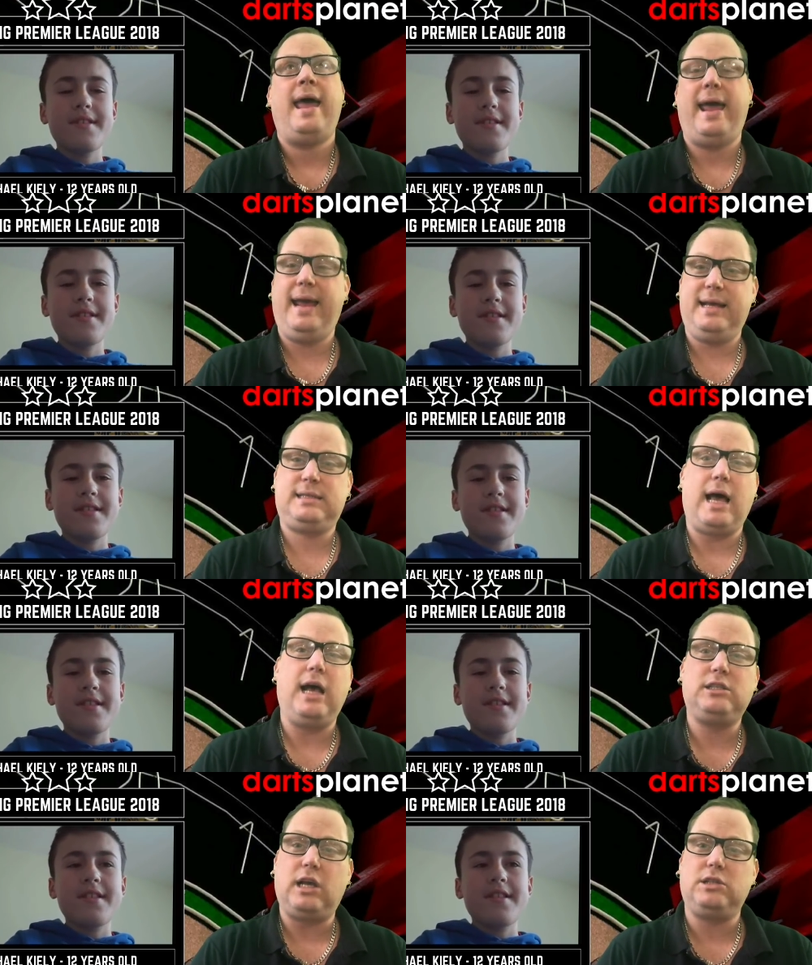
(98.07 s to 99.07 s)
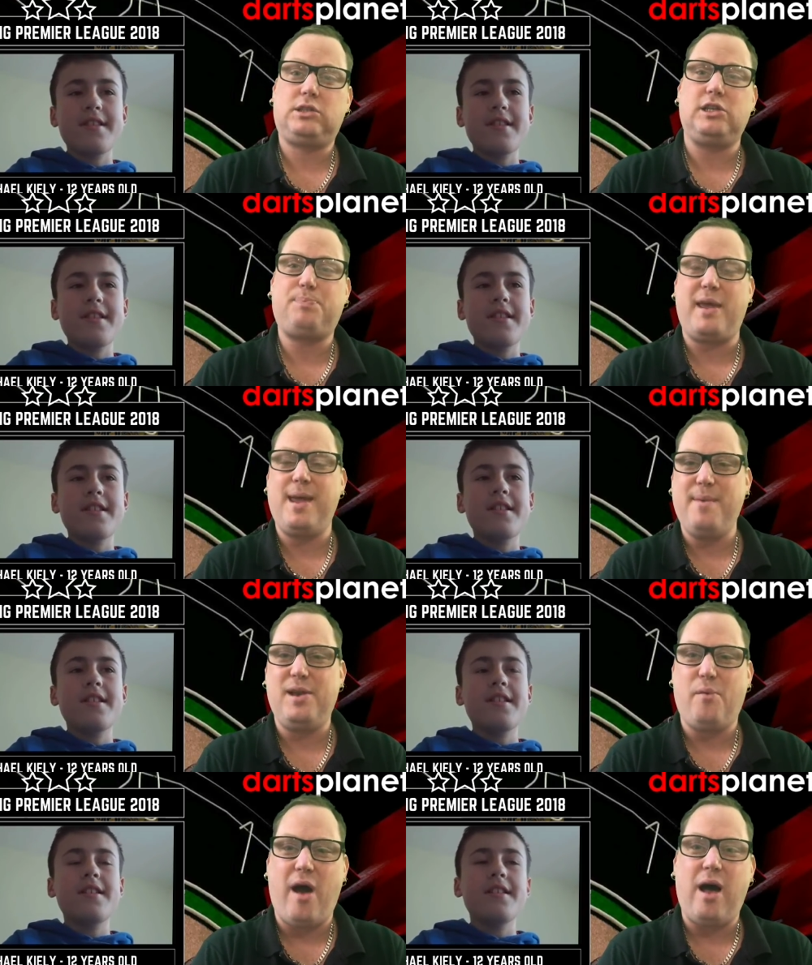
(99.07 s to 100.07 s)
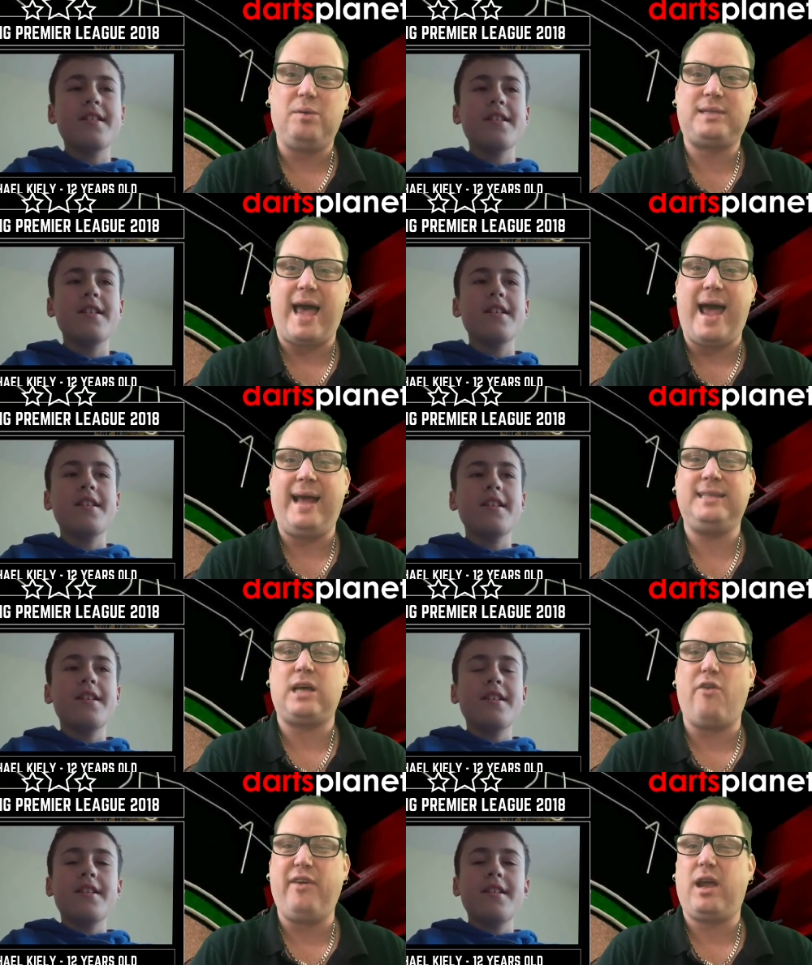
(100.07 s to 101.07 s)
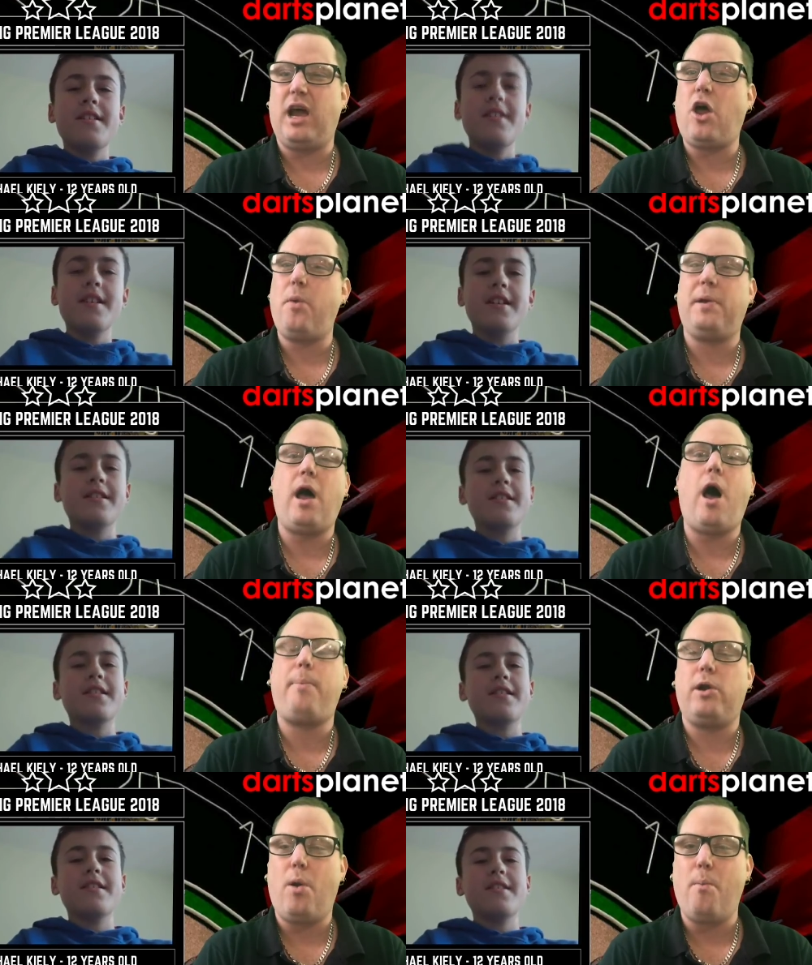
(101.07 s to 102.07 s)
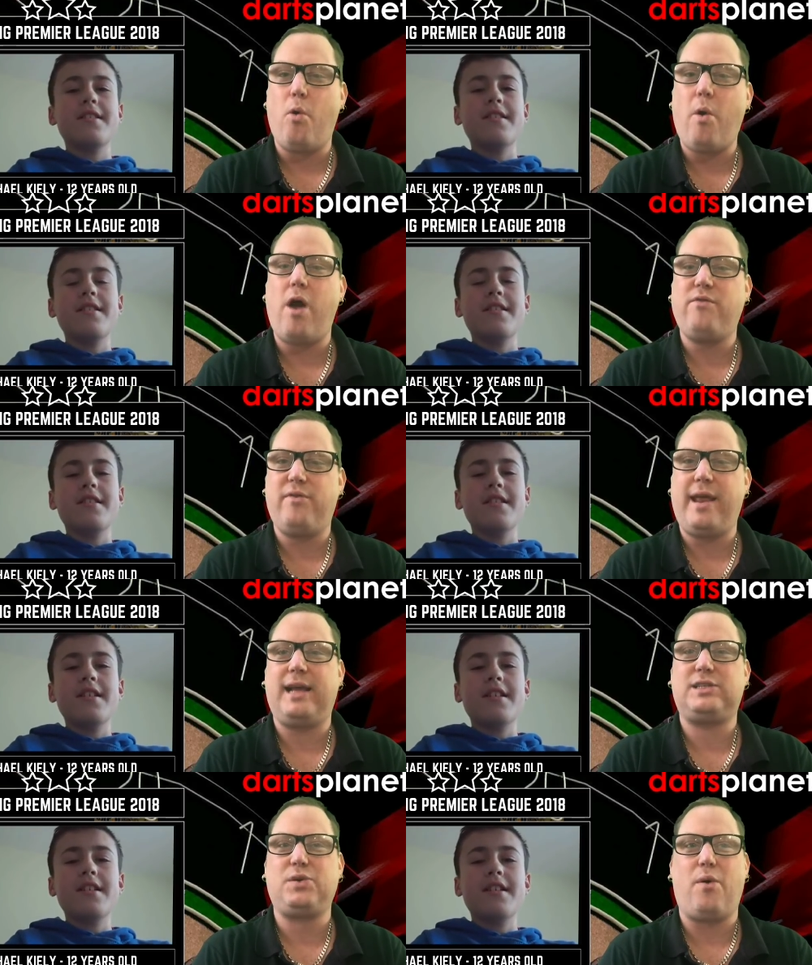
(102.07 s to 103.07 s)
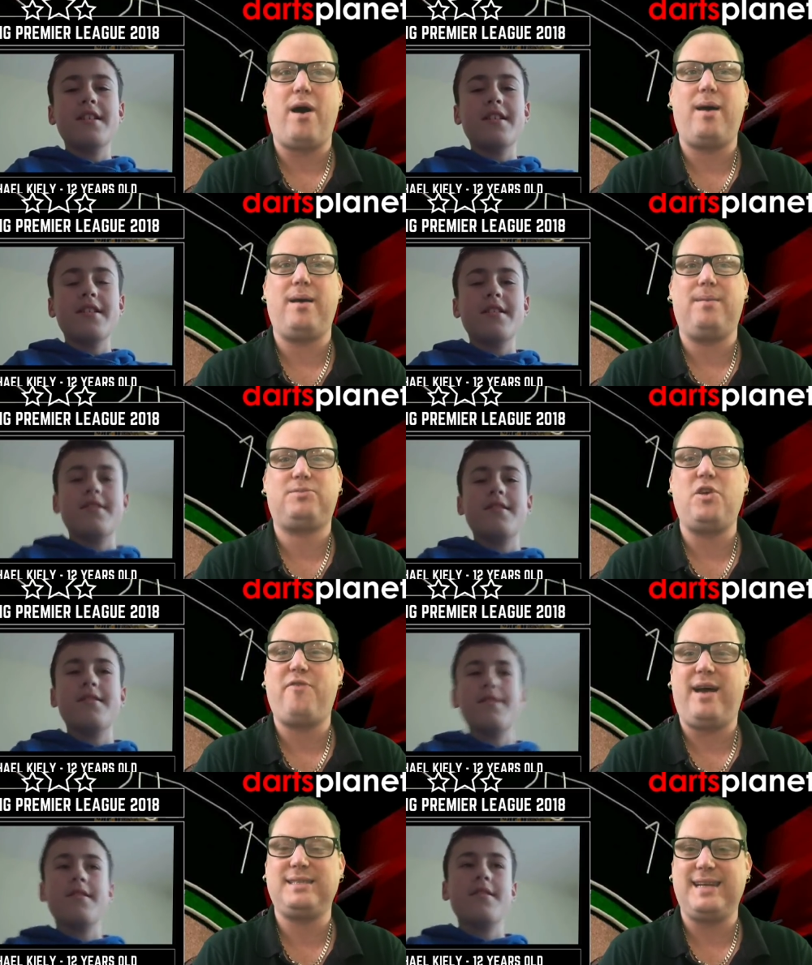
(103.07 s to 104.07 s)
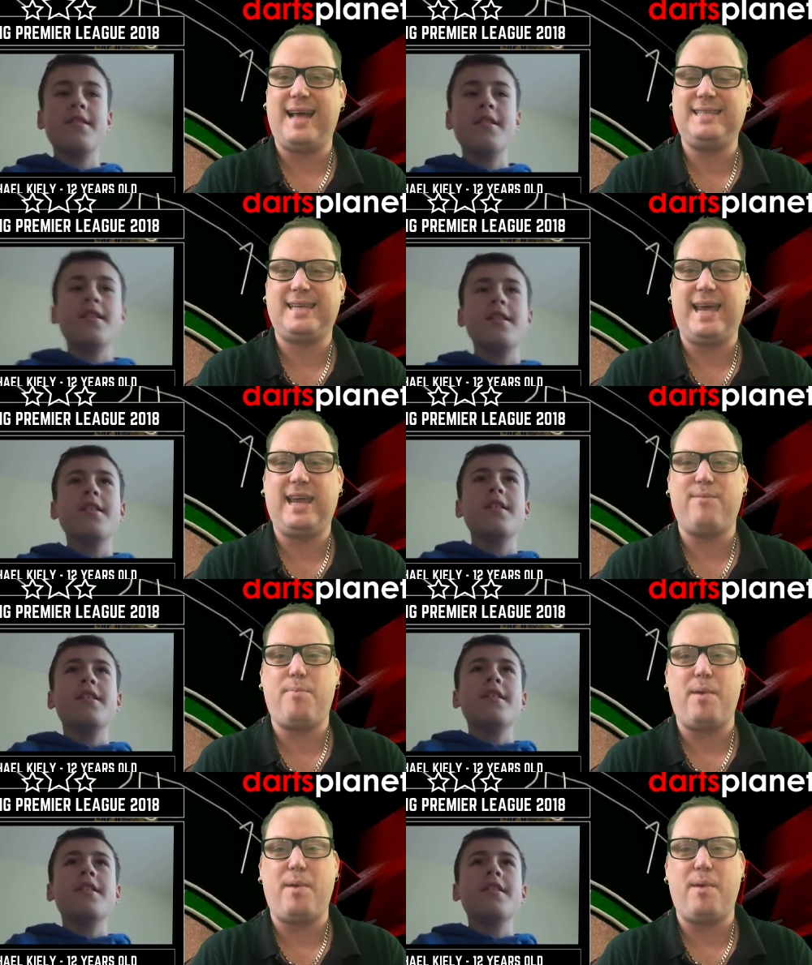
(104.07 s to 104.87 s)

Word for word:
Speaker 1: has just beat him in the Worlds, and I think it'll open it up a lot more over the next sort of 2018, give him a